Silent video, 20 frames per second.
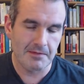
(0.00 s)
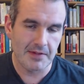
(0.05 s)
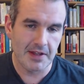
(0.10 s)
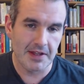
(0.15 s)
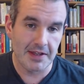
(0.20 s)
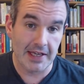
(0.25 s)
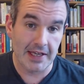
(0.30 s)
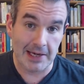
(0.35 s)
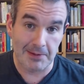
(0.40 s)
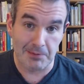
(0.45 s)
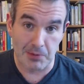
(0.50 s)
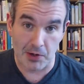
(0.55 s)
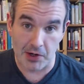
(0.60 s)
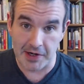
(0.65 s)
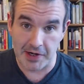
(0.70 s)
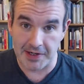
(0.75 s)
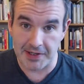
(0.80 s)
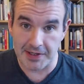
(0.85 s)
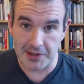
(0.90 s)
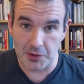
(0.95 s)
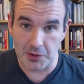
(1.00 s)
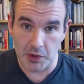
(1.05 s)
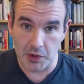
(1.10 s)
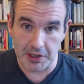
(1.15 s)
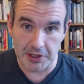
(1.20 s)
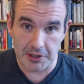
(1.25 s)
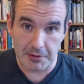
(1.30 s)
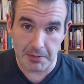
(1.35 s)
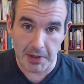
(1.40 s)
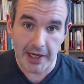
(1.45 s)
They have brought it in.
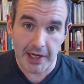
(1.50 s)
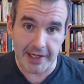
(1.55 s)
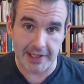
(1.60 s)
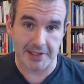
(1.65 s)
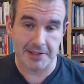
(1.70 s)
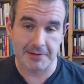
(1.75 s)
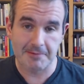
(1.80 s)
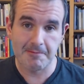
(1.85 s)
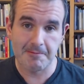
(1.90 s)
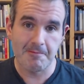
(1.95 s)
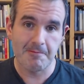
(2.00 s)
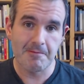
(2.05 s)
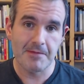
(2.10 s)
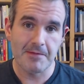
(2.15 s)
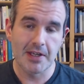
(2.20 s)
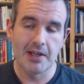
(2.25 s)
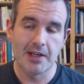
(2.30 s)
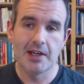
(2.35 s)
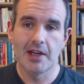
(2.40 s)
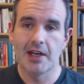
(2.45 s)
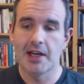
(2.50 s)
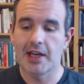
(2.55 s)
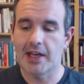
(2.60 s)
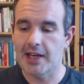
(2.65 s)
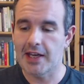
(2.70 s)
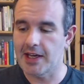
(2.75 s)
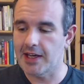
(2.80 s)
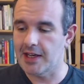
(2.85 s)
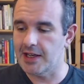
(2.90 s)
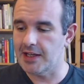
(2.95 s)
Will you buy it?
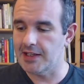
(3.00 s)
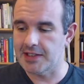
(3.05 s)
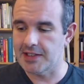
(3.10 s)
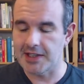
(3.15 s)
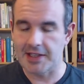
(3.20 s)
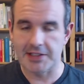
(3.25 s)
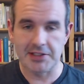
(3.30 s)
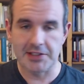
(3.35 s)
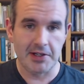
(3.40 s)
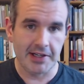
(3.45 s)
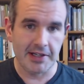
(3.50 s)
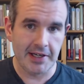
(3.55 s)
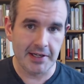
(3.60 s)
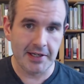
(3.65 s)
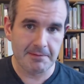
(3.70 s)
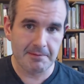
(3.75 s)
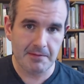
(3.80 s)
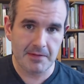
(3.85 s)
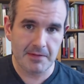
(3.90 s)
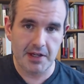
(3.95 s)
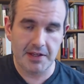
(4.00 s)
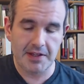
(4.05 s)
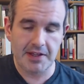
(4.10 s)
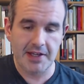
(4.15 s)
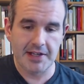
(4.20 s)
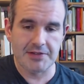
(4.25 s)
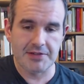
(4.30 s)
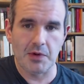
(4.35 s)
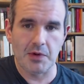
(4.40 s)
And that's all I got. Thanks for